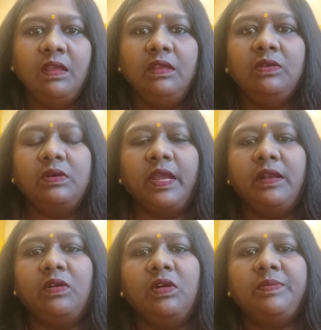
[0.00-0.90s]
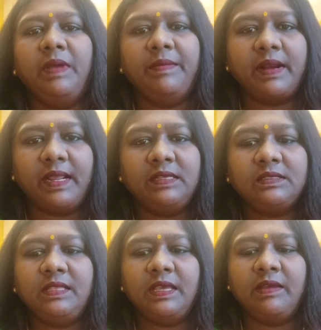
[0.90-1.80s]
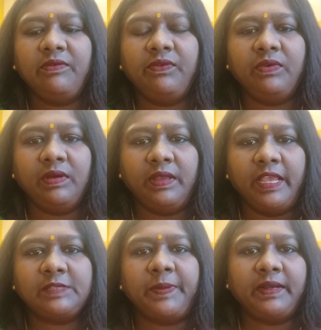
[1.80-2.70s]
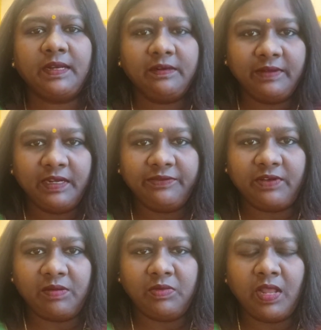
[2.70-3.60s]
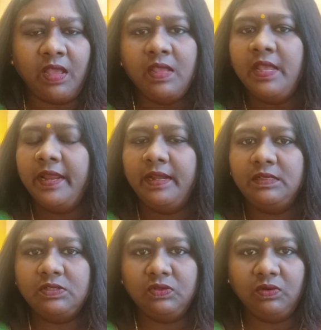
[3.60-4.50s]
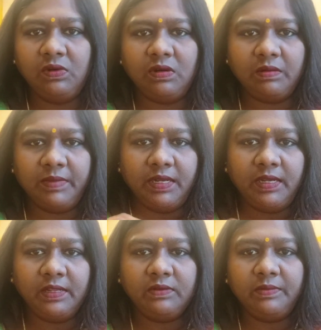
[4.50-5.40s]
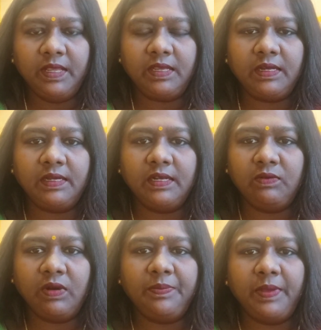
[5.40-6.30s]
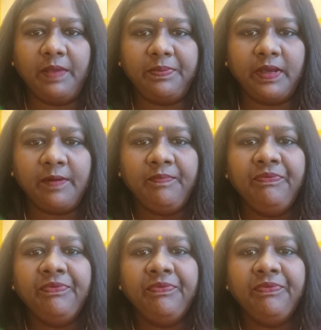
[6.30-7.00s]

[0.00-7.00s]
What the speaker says: You cannot memorize the expected weight formula. It is no harm in it. You make it in one paper